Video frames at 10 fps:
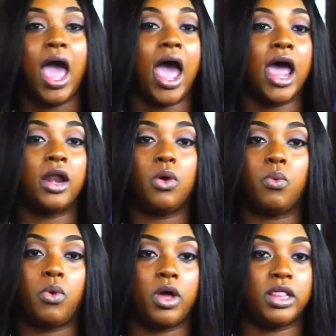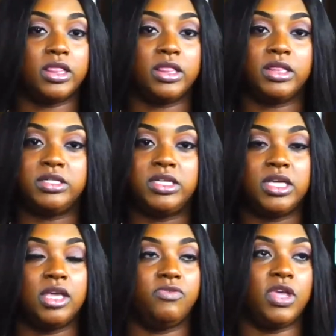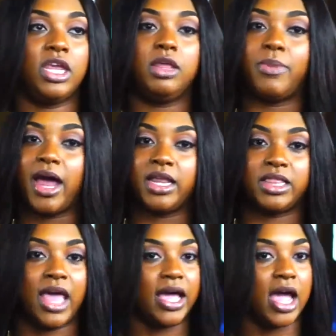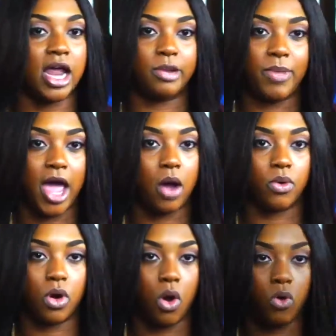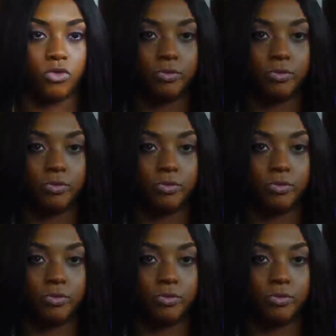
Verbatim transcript: I don't want to give anybody that kind of power over